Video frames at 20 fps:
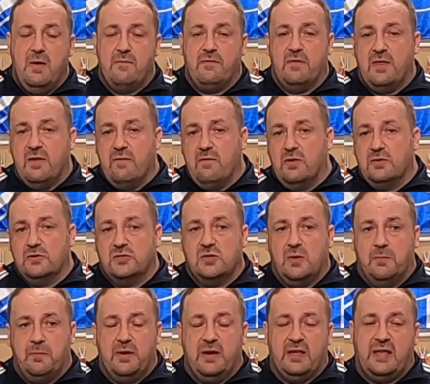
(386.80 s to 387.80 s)
whether they're on
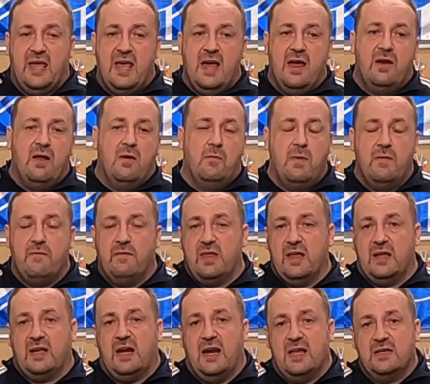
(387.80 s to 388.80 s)
top of the counter, whether
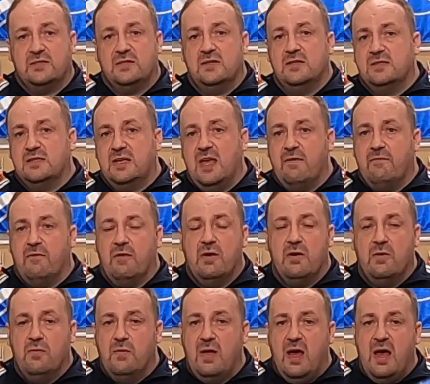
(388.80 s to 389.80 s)
they're clustered together and
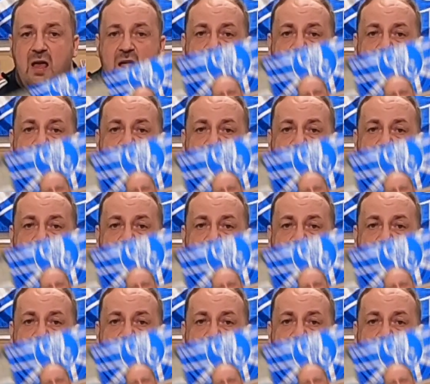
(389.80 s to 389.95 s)
all that.